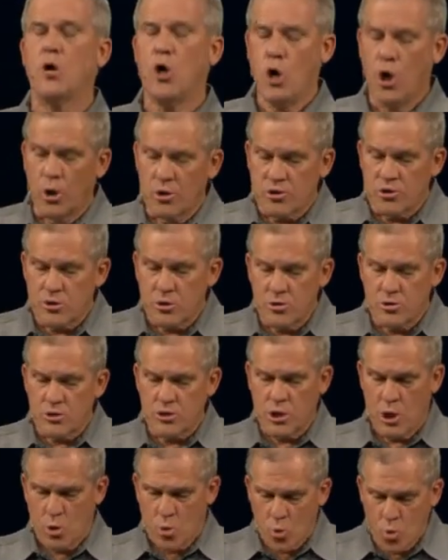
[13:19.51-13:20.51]

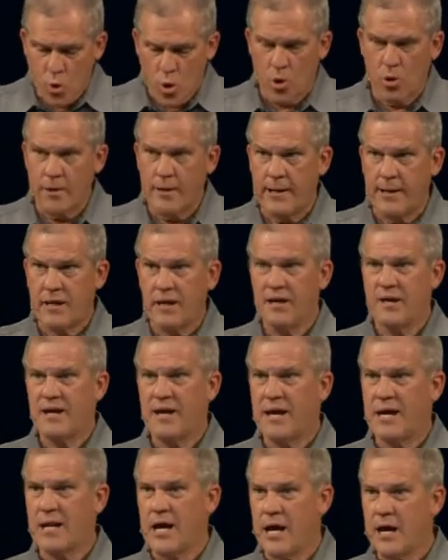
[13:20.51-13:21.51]
ulcers, worry,
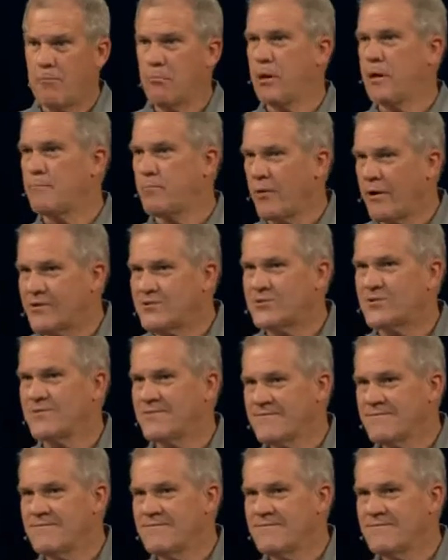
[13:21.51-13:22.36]
and high blood pressure.